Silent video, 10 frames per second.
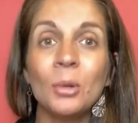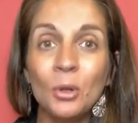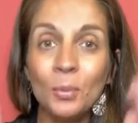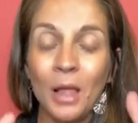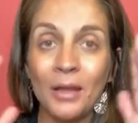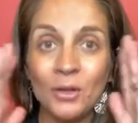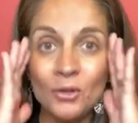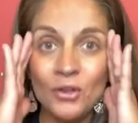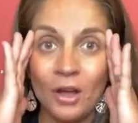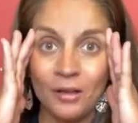put your
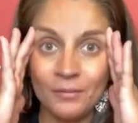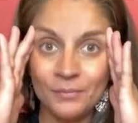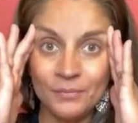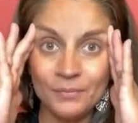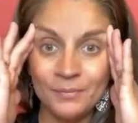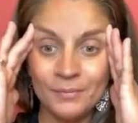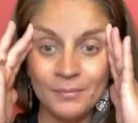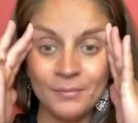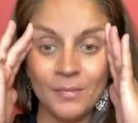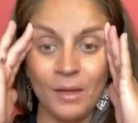blinders on.
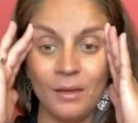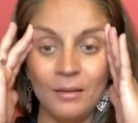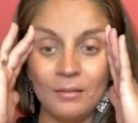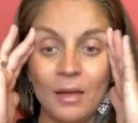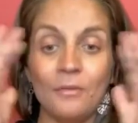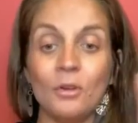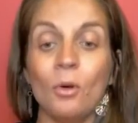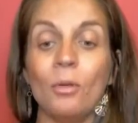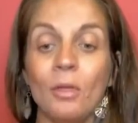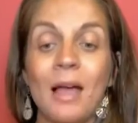Okay? After,
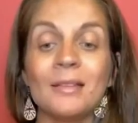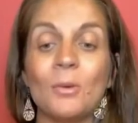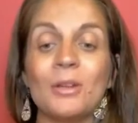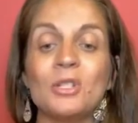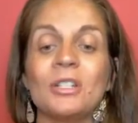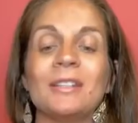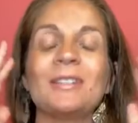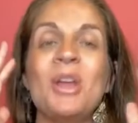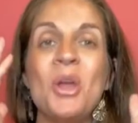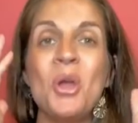the last question
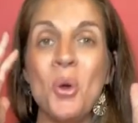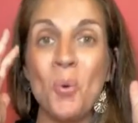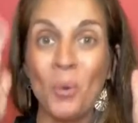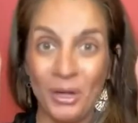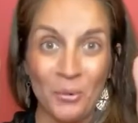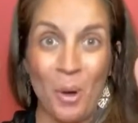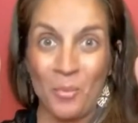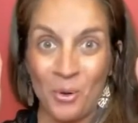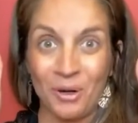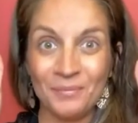is, what do you
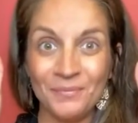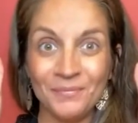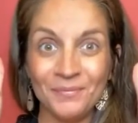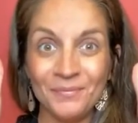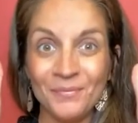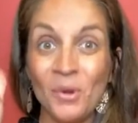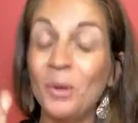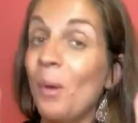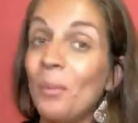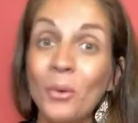want more? What
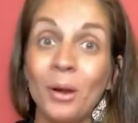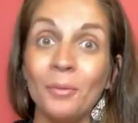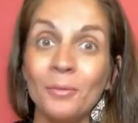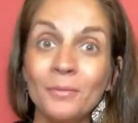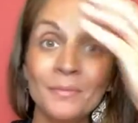do you want more?